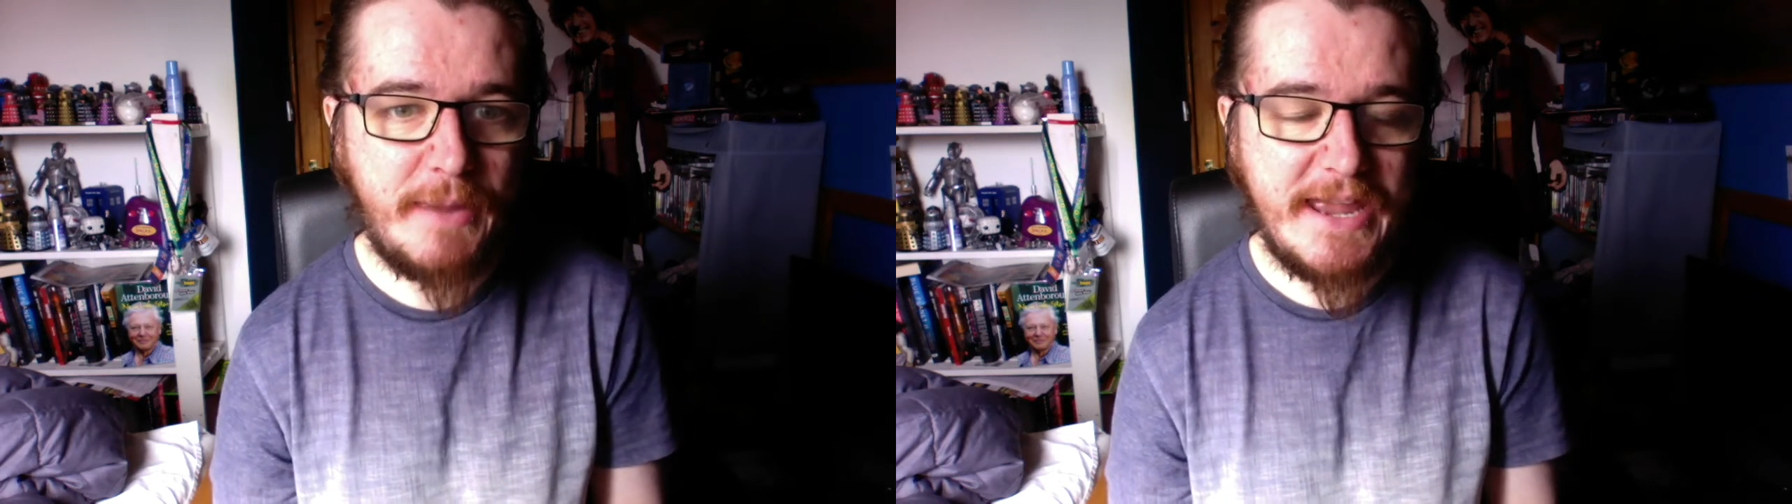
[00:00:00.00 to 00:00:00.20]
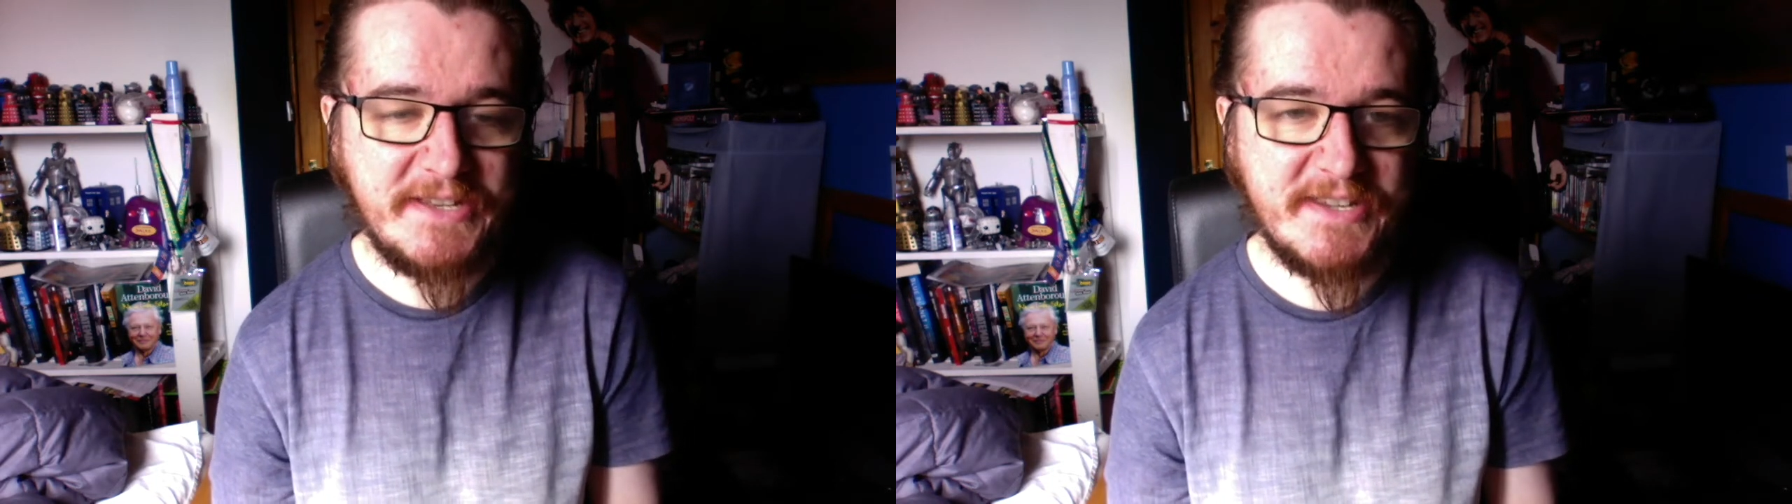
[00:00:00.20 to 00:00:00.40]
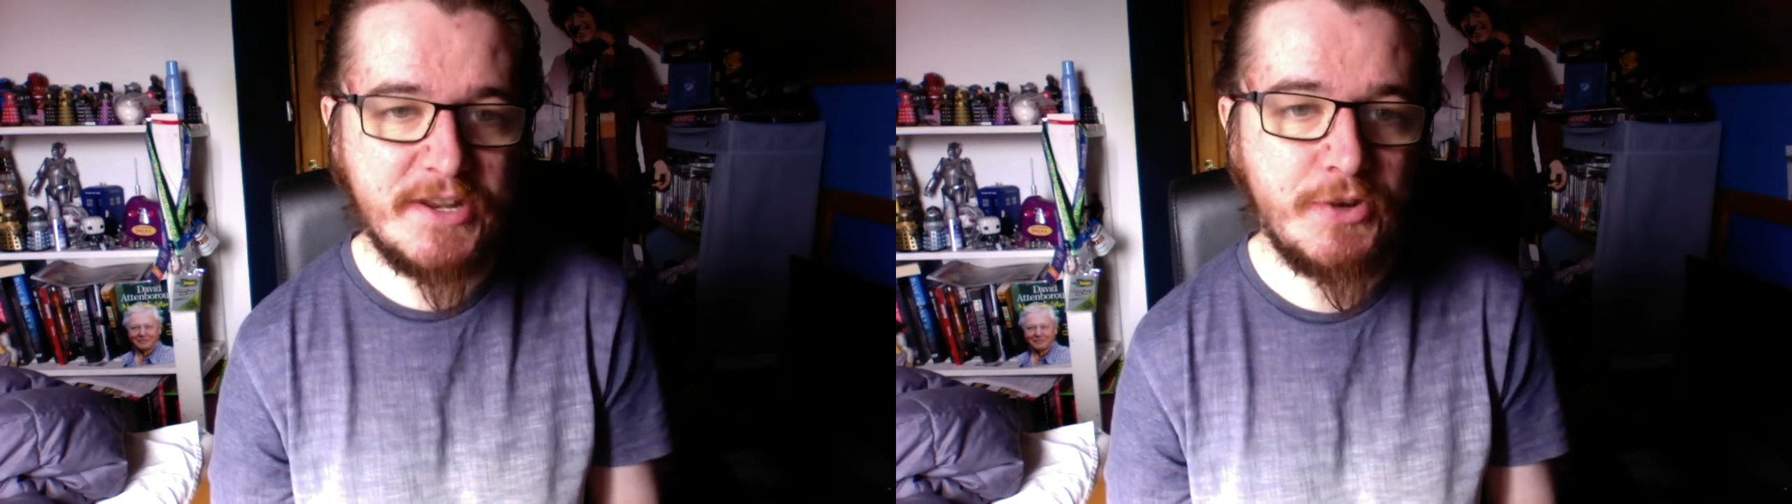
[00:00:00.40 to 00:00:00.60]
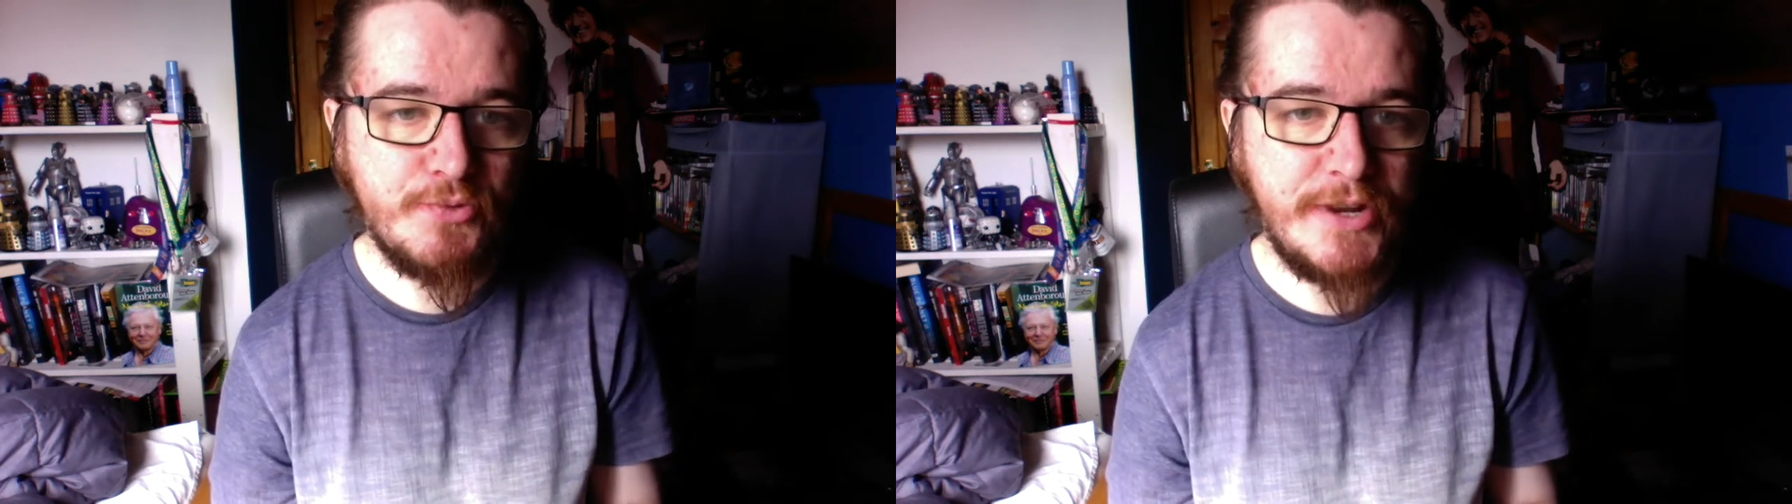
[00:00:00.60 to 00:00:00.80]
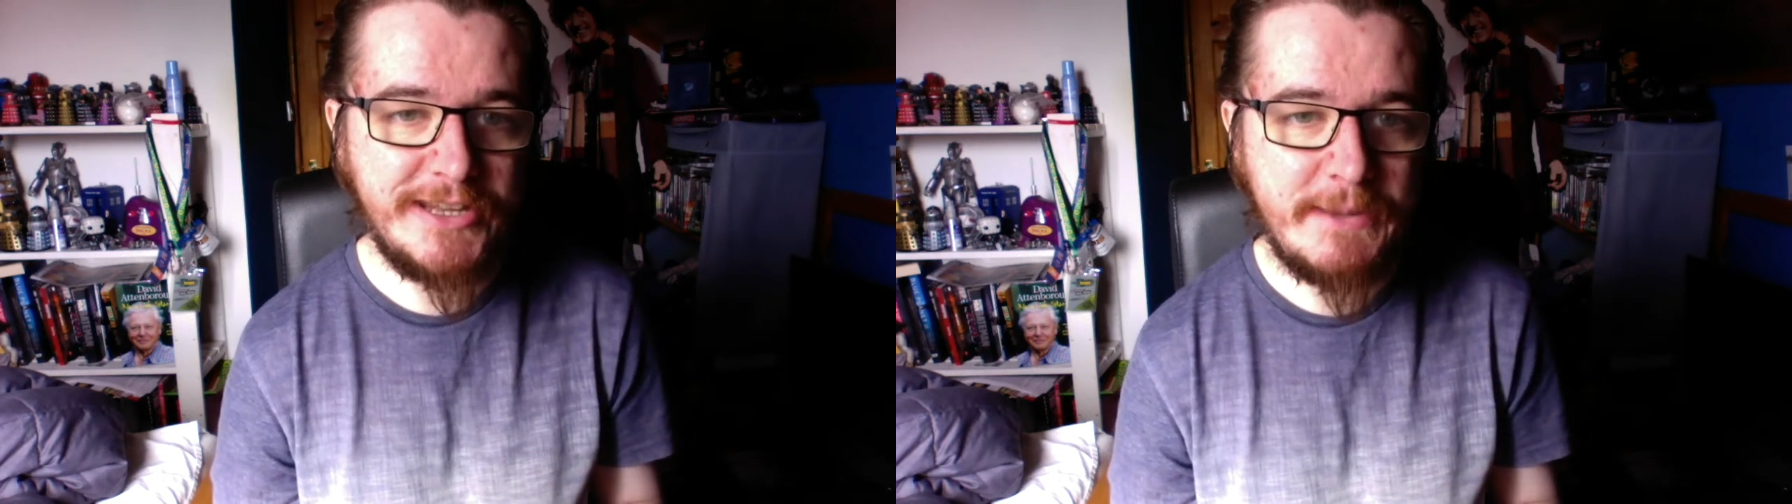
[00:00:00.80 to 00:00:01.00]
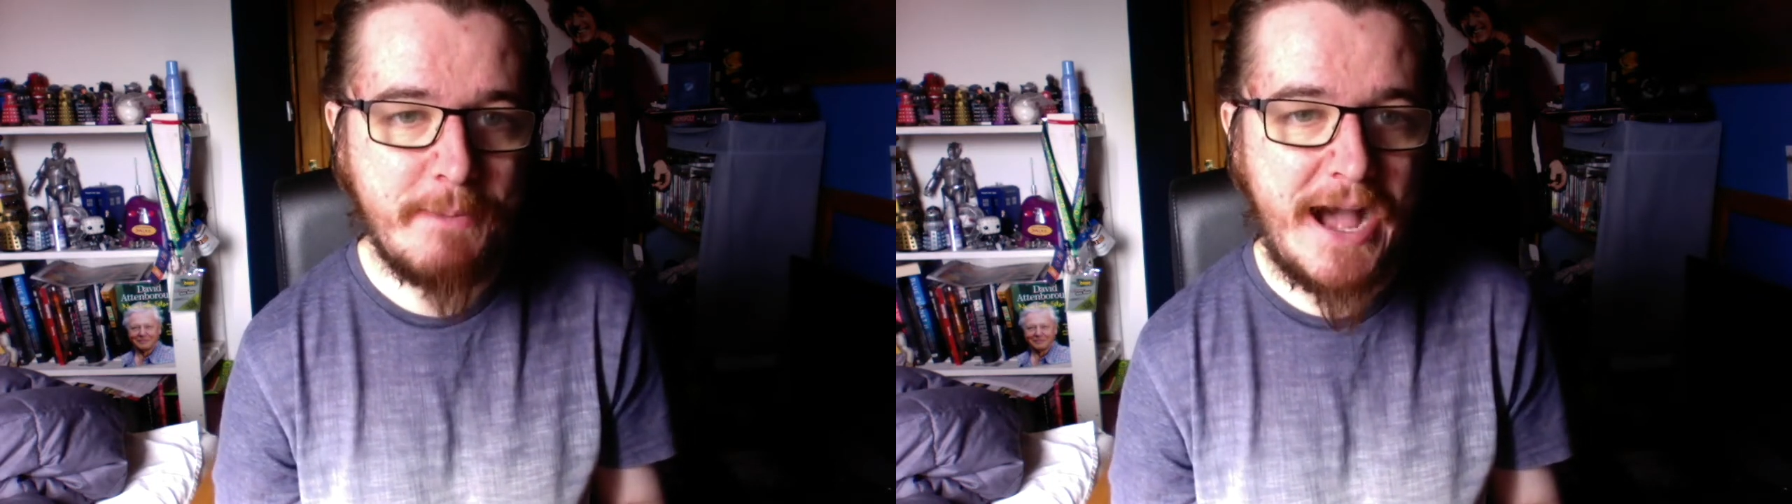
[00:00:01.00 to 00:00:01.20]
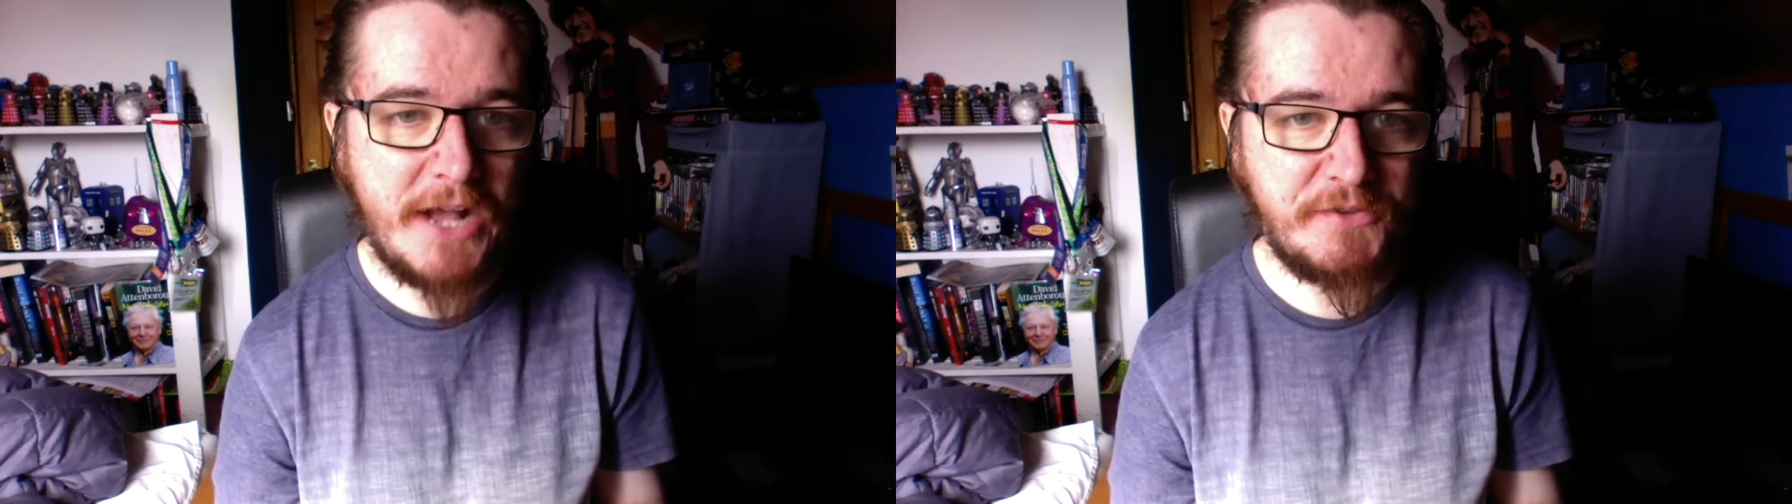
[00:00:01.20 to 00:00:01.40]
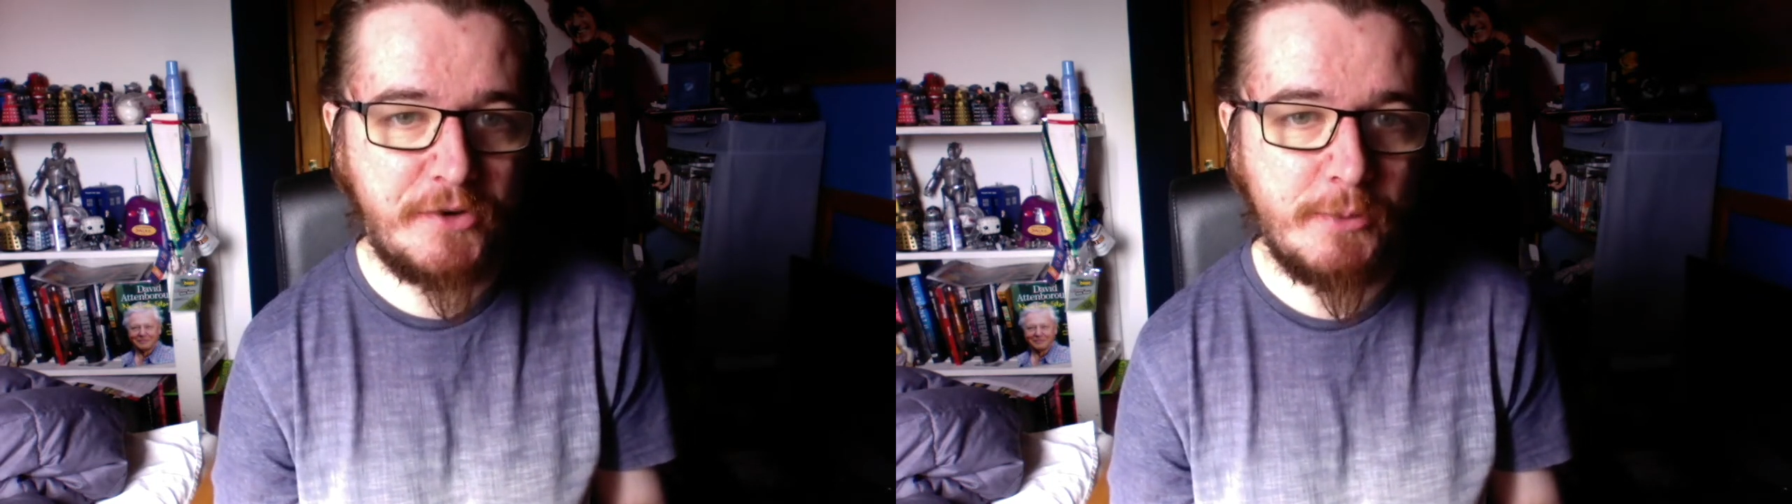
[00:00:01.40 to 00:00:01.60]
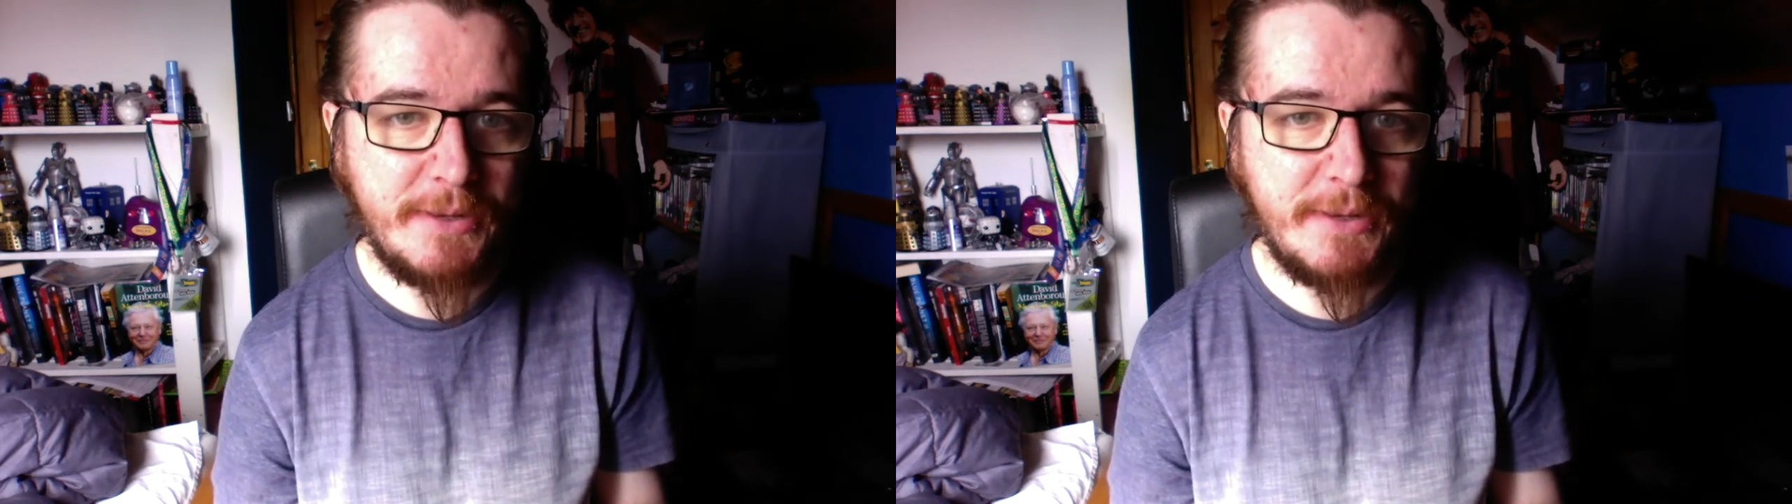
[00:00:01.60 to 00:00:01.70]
it didn't really matter